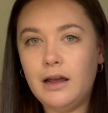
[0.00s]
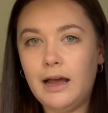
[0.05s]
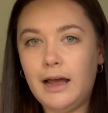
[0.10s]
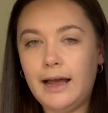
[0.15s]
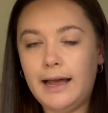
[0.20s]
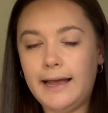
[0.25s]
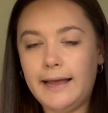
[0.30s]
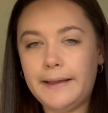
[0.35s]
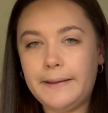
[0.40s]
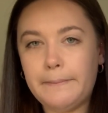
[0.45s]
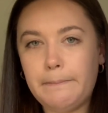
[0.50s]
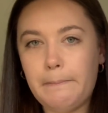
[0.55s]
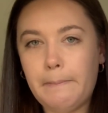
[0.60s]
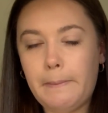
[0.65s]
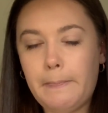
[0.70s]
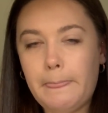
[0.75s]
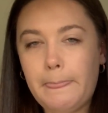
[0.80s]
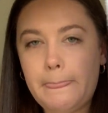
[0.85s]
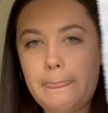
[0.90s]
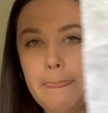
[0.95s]

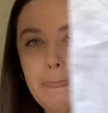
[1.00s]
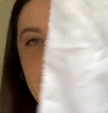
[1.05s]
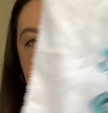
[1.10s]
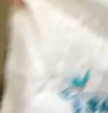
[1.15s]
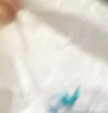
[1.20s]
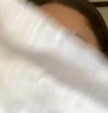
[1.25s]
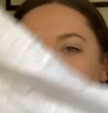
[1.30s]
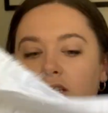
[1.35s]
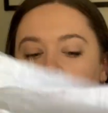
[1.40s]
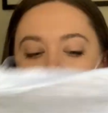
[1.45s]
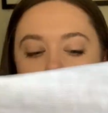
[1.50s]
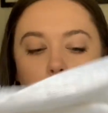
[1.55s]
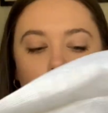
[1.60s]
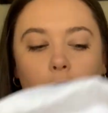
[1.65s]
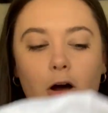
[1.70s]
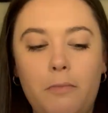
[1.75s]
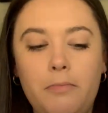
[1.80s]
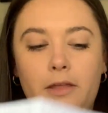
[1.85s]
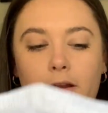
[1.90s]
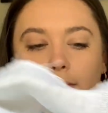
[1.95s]
Um, so the
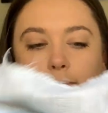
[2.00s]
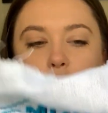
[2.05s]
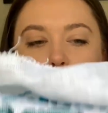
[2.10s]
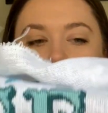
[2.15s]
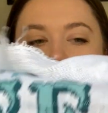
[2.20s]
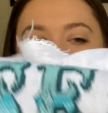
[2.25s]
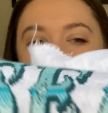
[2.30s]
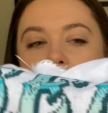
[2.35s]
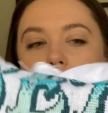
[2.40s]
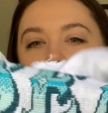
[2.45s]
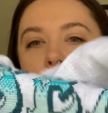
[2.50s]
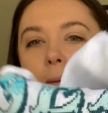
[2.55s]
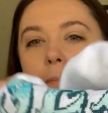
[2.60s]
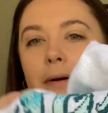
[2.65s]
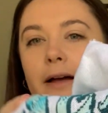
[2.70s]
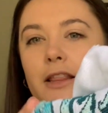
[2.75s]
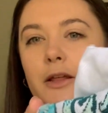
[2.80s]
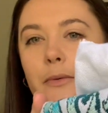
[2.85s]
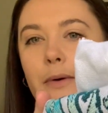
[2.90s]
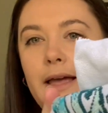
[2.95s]
pom that I'm talking about,
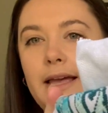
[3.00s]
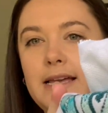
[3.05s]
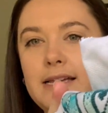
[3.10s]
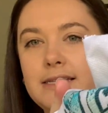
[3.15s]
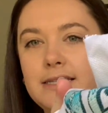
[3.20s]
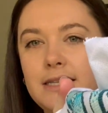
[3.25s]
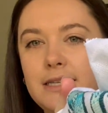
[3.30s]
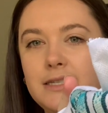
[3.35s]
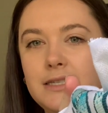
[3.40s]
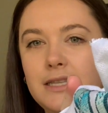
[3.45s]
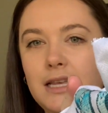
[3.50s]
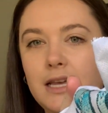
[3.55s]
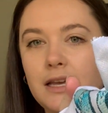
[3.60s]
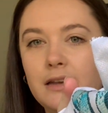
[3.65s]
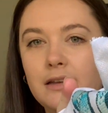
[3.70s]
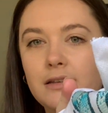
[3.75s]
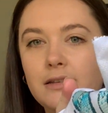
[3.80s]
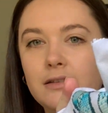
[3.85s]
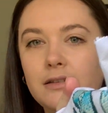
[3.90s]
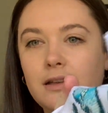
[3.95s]
by the way, is this thing.